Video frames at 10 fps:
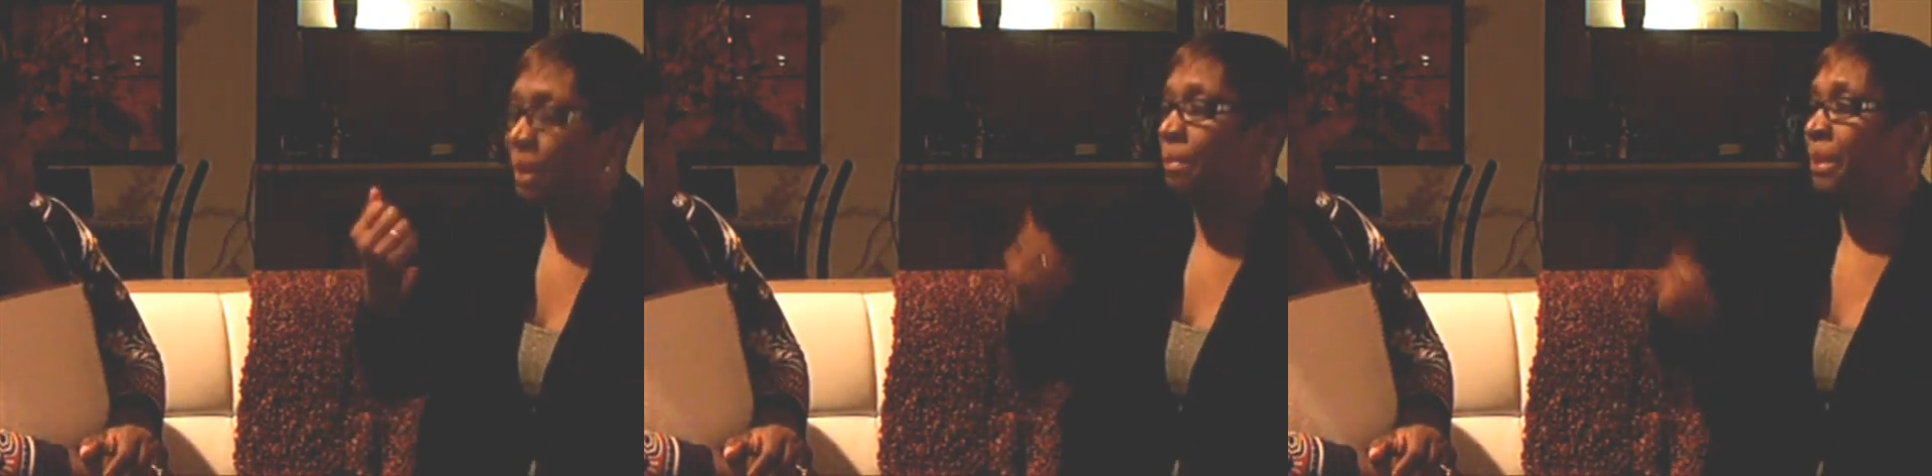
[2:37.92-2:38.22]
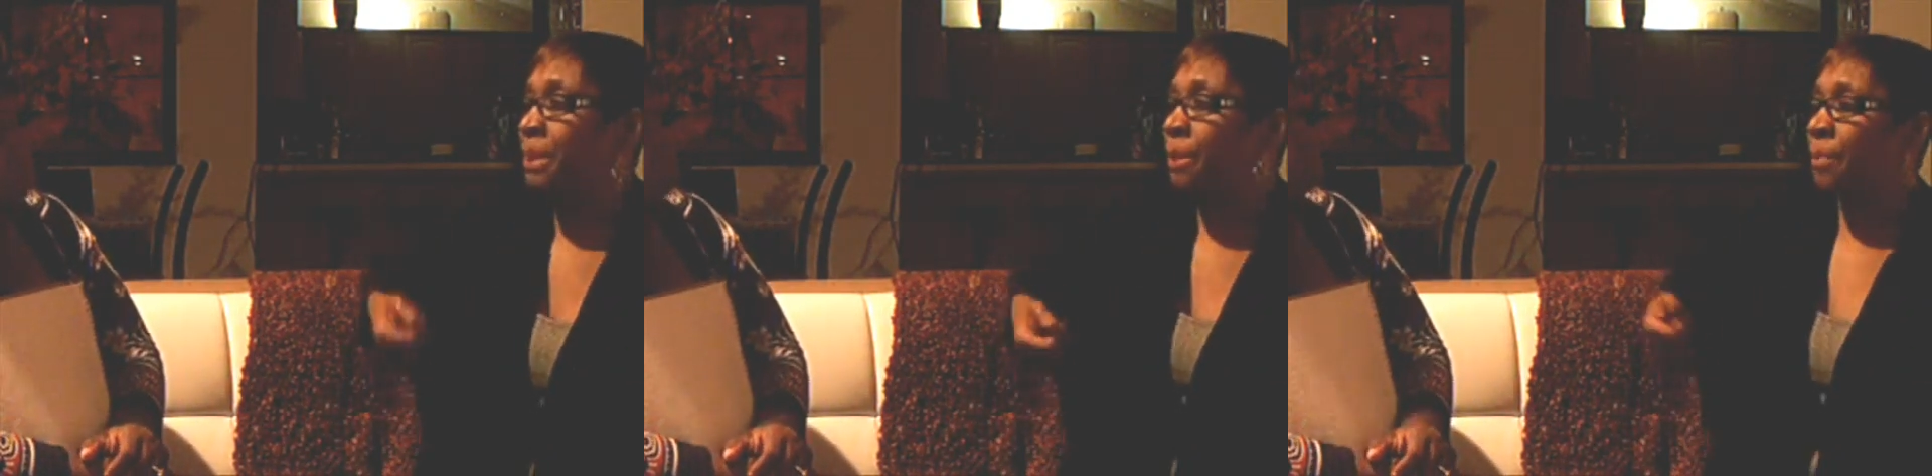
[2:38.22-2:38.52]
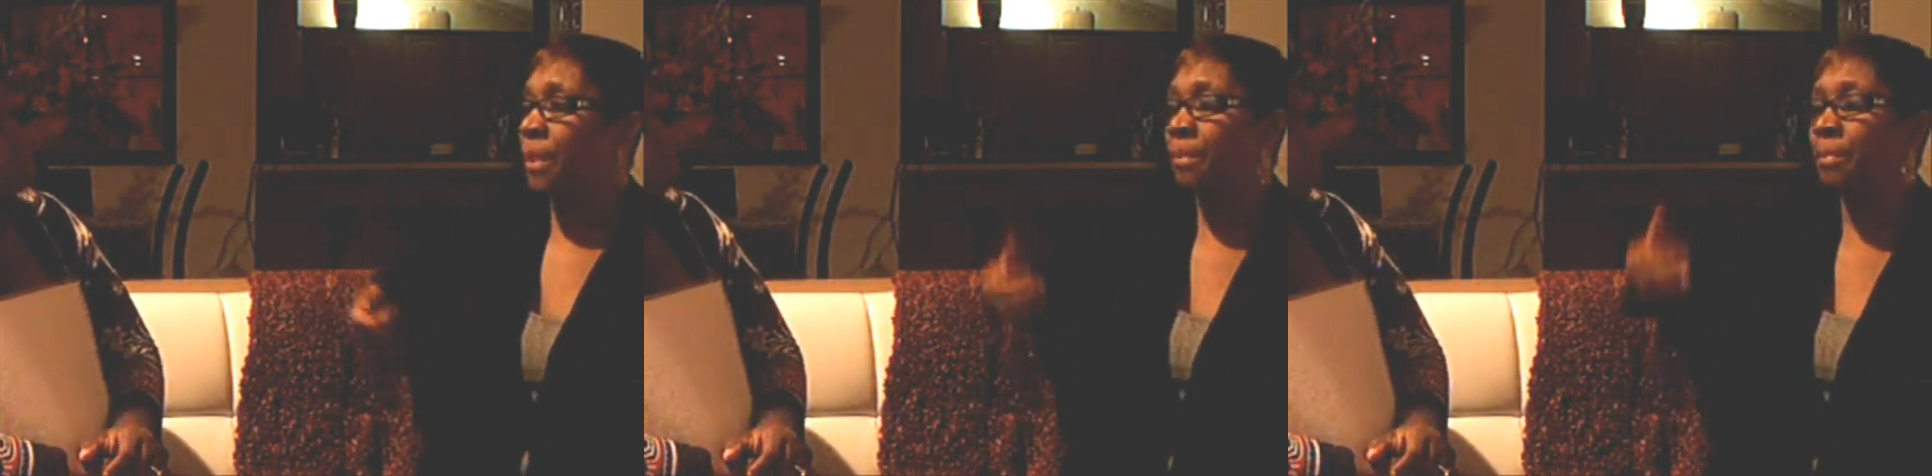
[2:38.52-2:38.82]
get
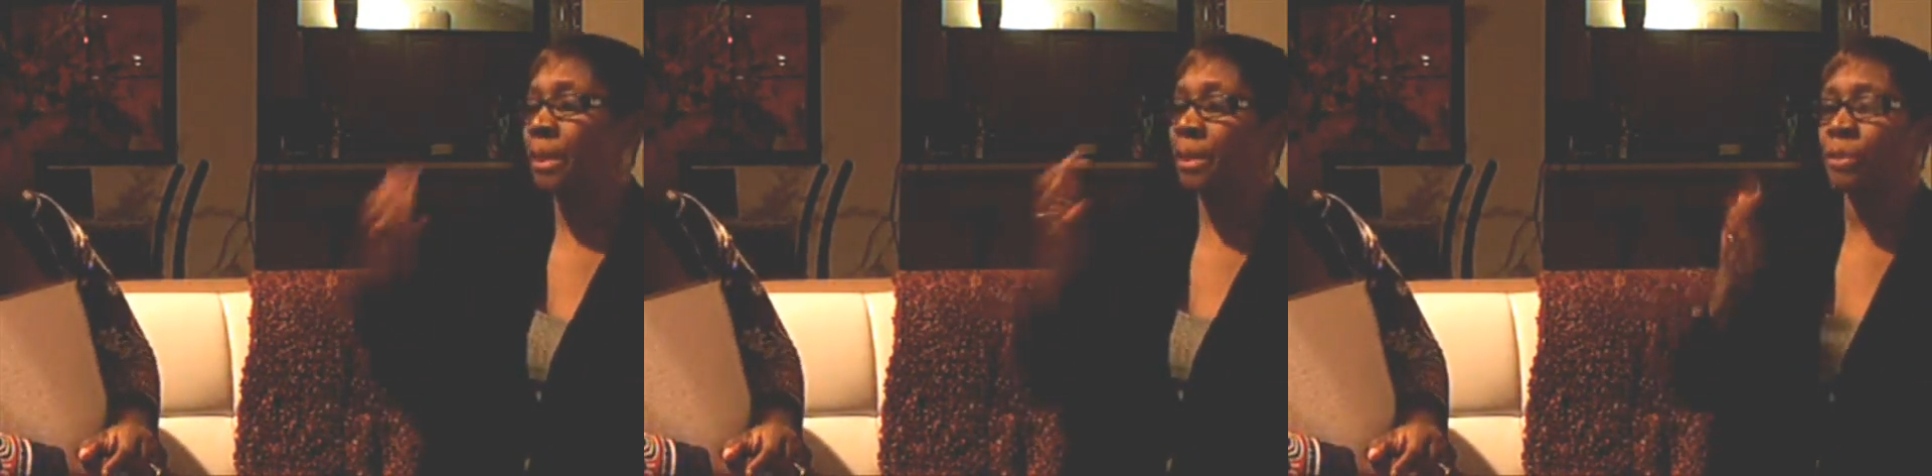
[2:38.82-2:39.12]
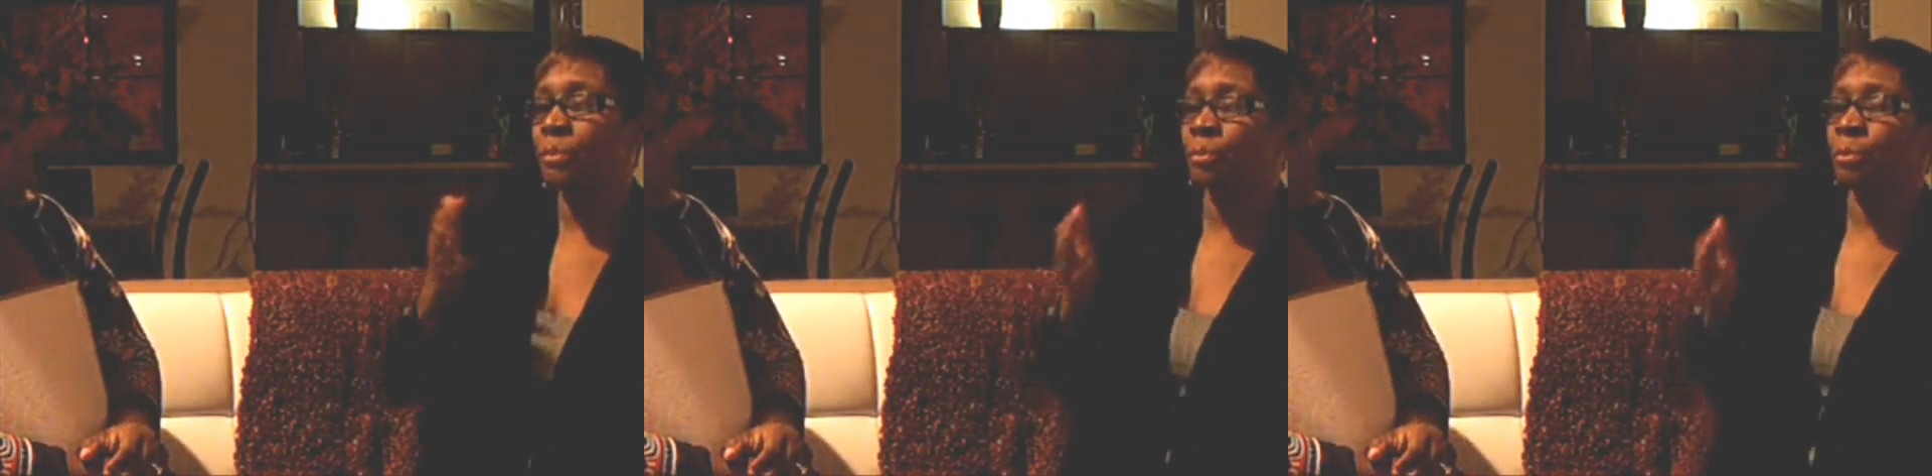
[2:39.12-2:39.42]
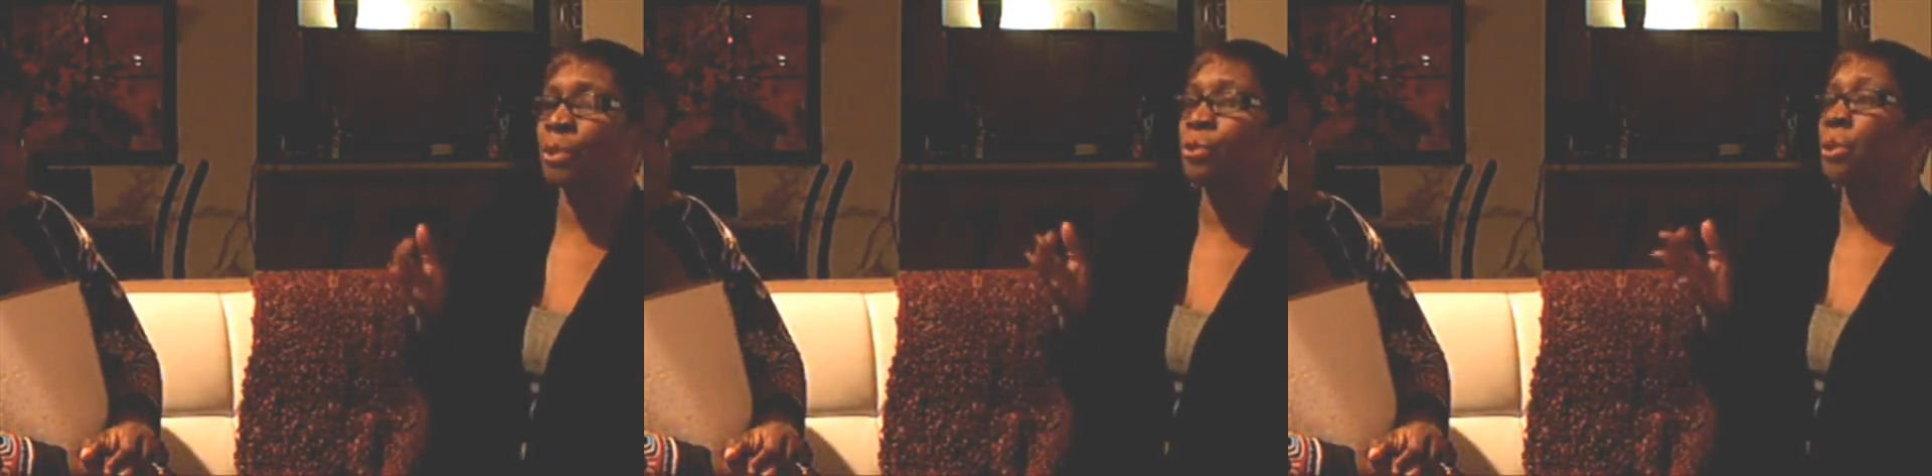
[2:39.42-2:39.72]
myself up, because
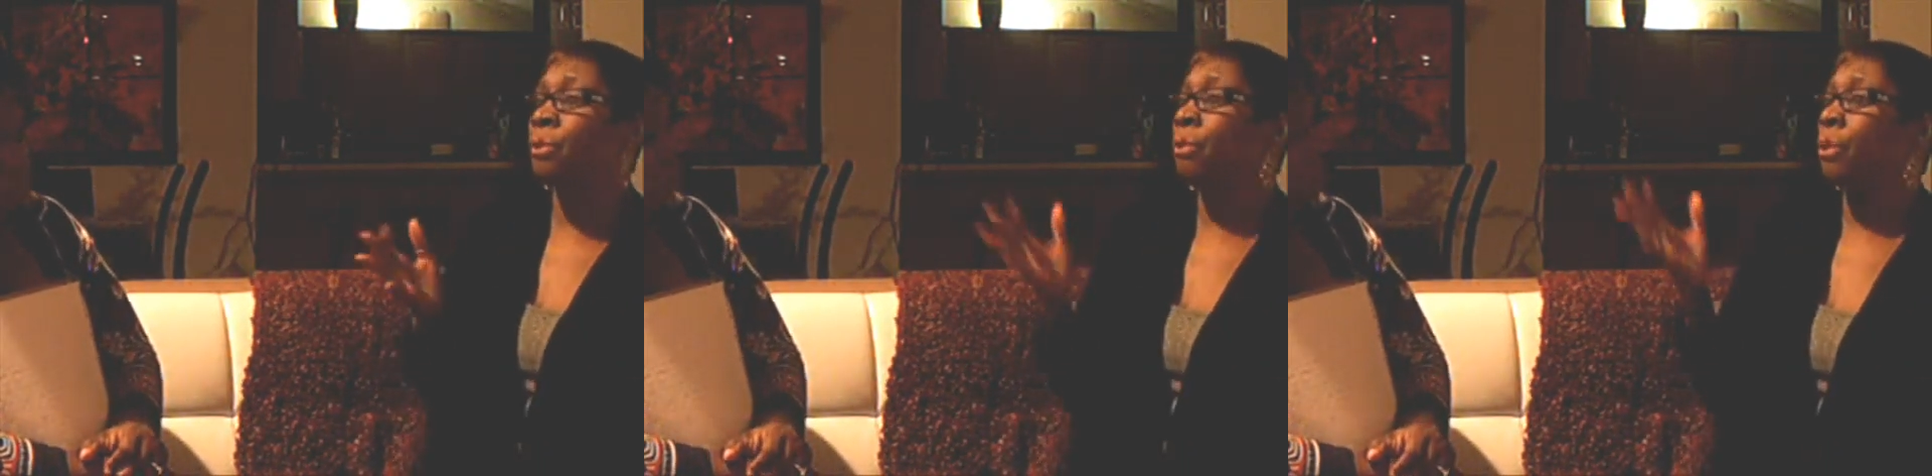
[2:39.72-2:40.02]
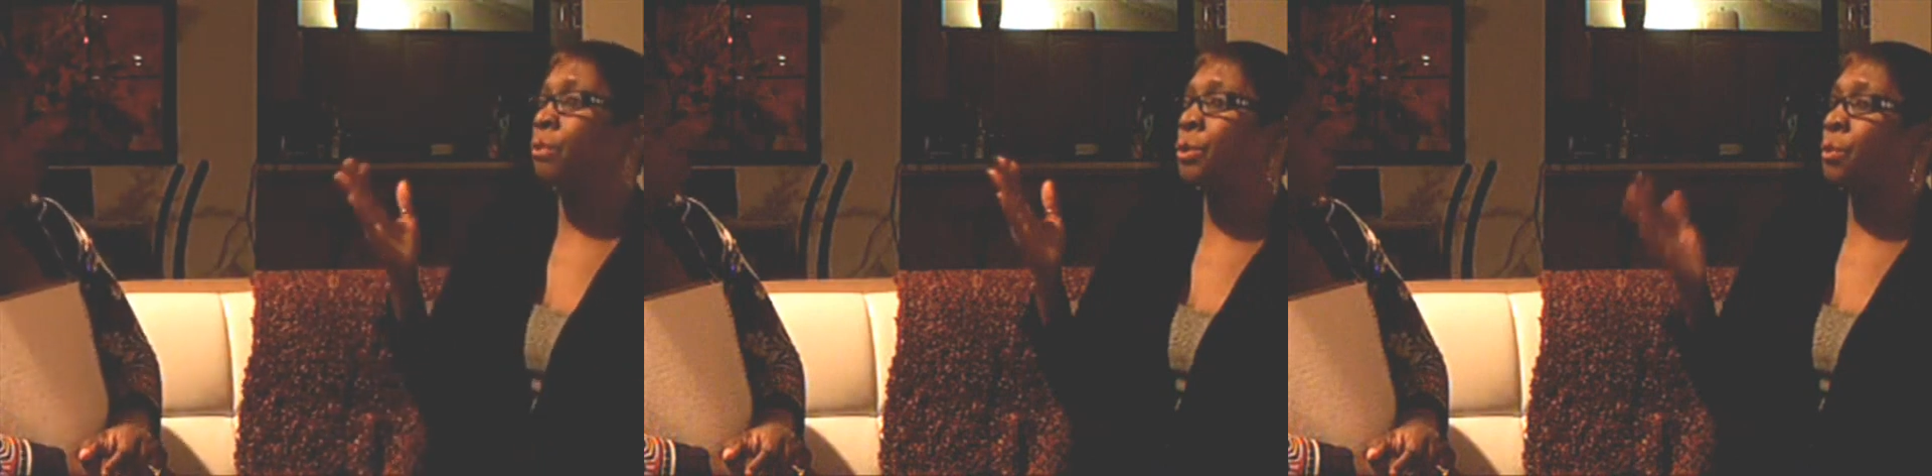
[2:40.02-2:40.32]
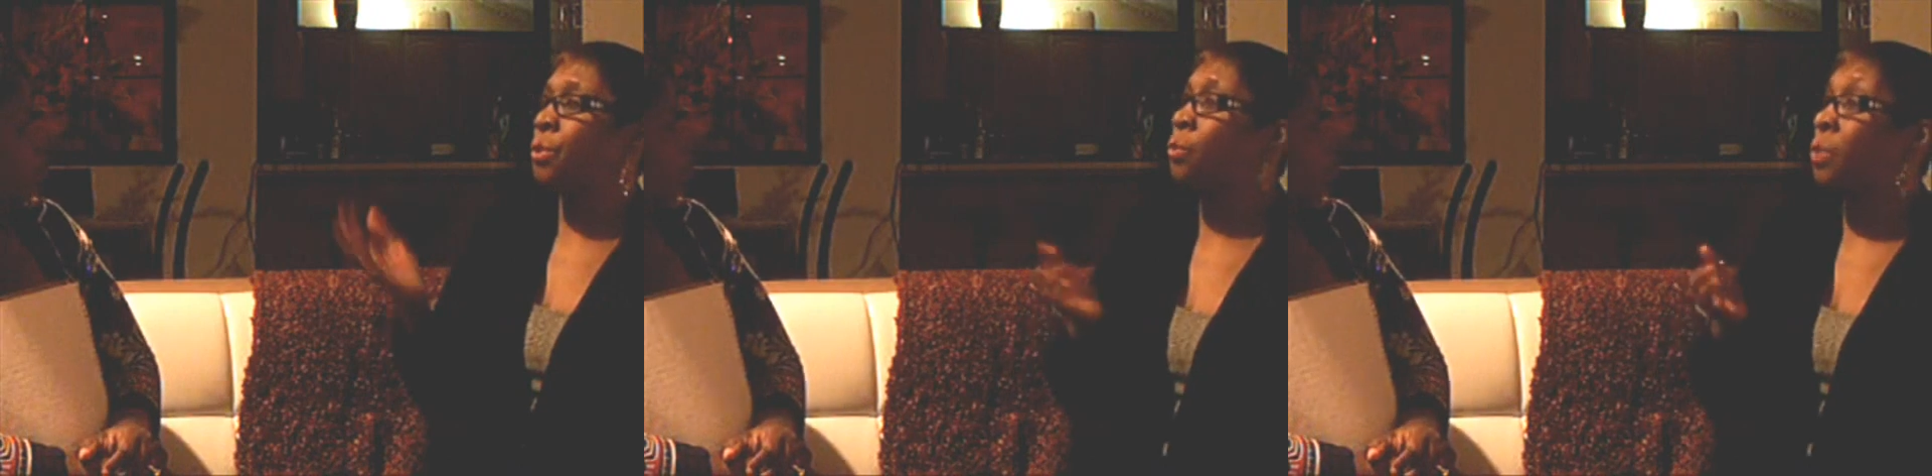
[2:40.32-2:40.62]
what you don't know is
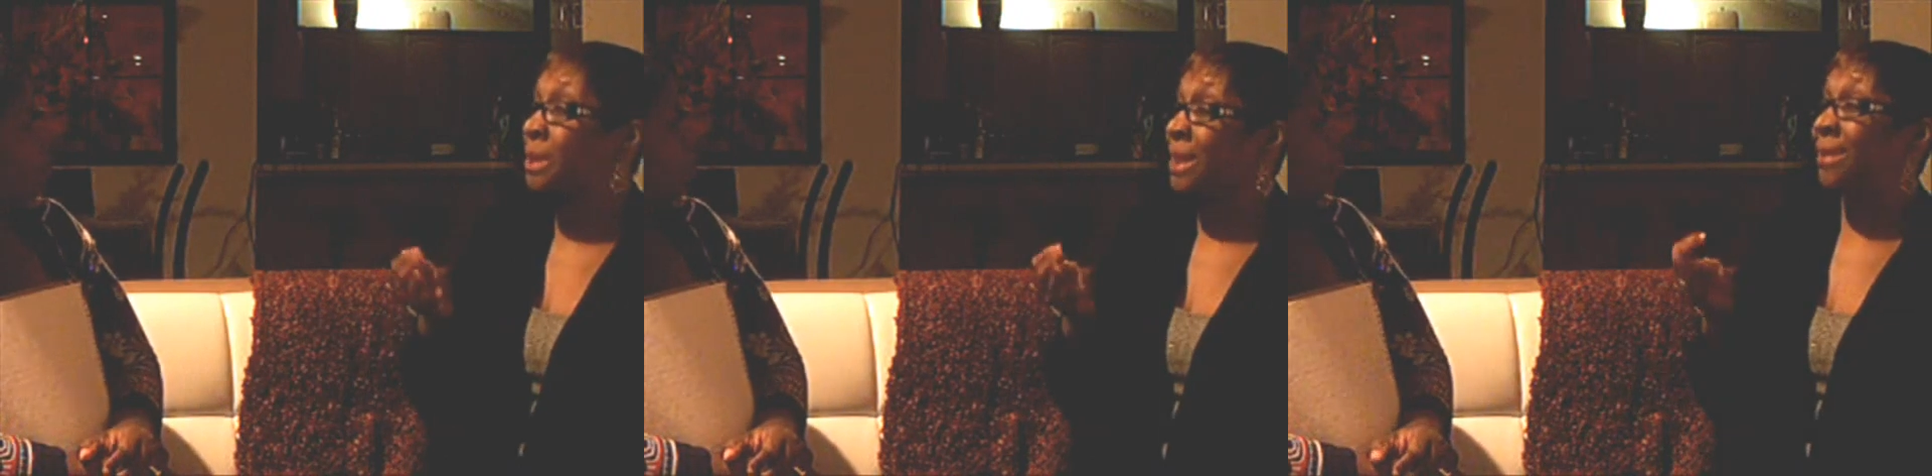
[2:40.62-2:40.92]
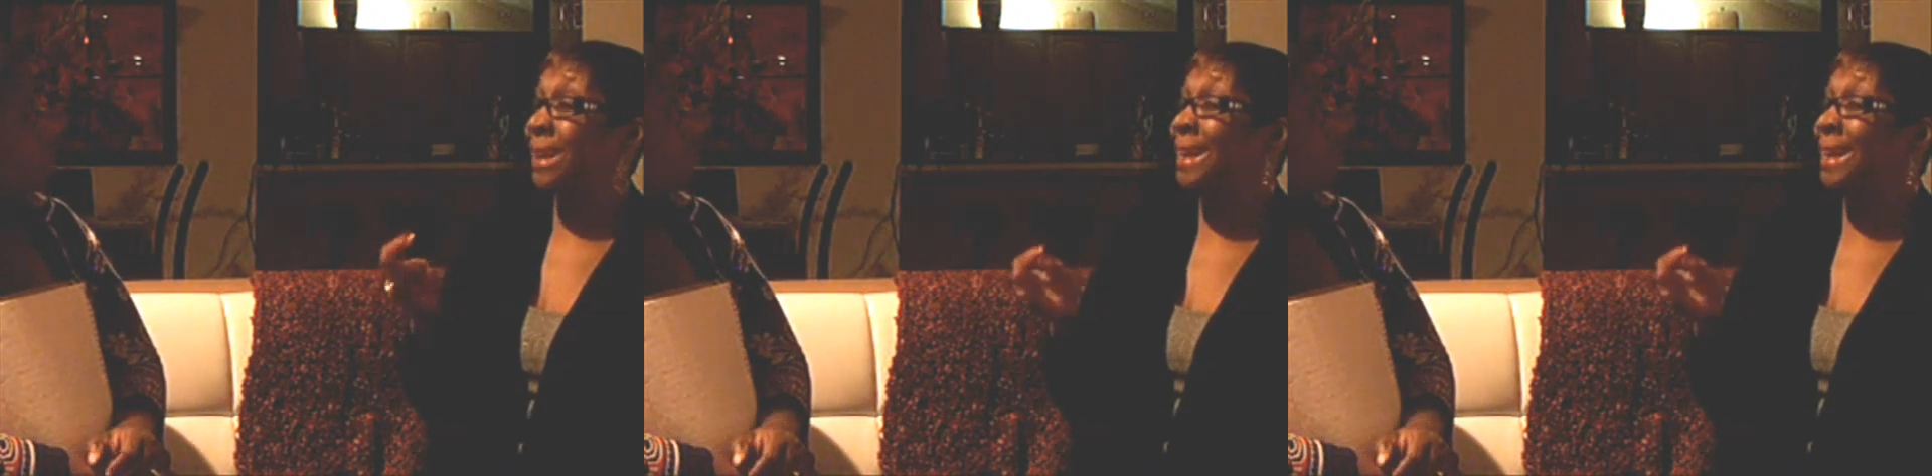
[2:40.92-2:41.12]
when you walk down